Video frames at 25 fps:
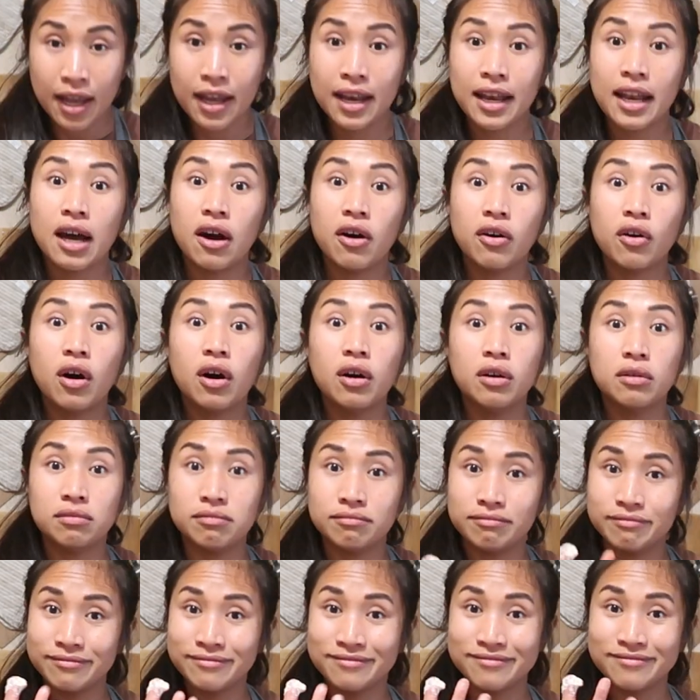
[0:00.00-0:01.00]
Now,
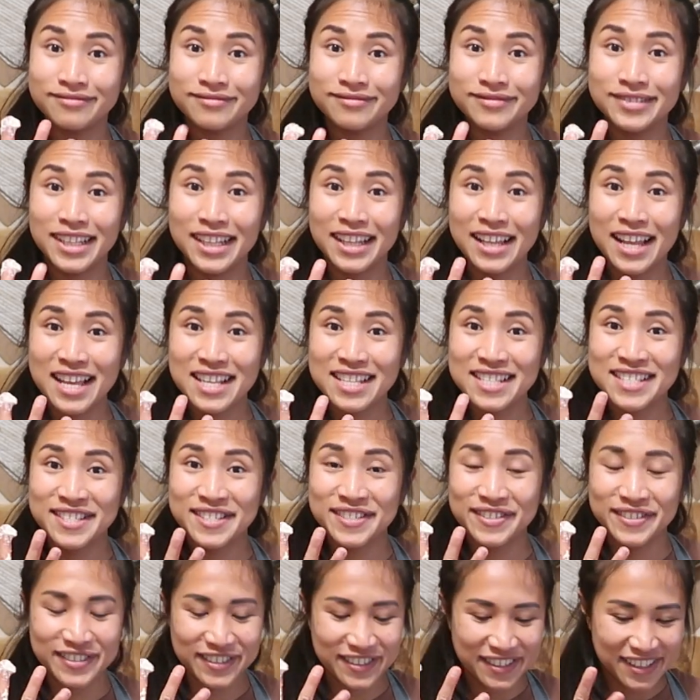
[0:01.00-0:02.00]
oh, the last
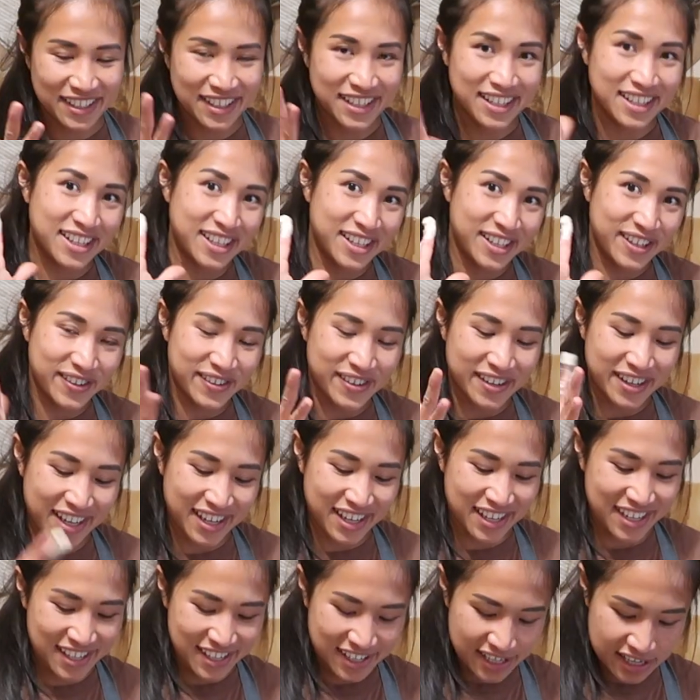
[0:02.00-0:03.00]
tool, your
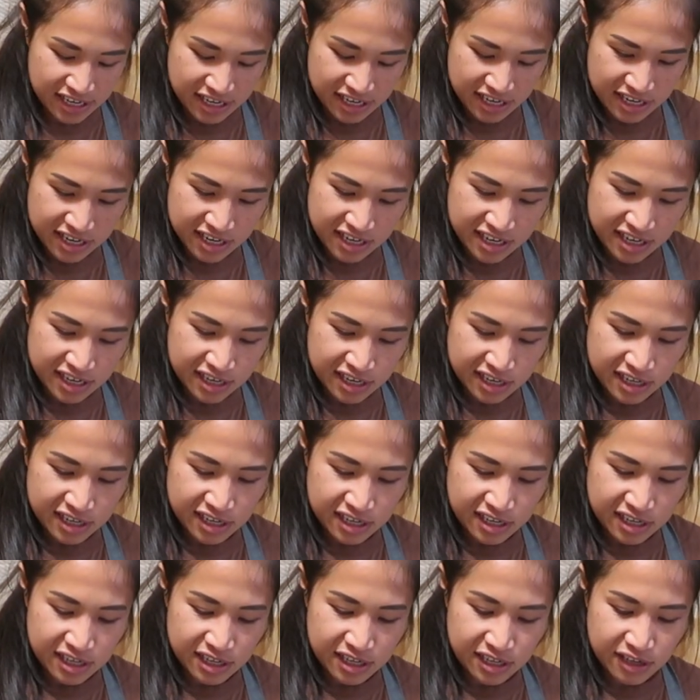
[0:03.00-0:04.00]
hand.
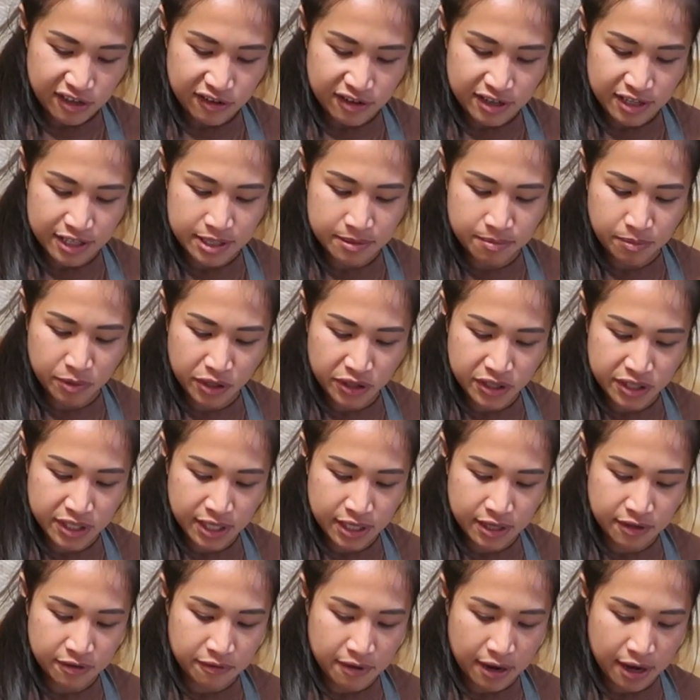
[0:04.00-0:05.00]
You disperse
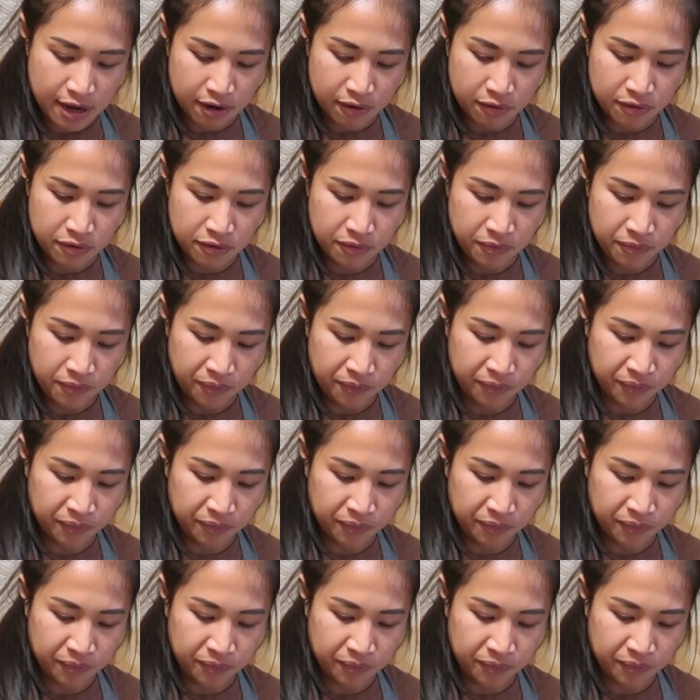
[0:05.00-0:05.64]
it around.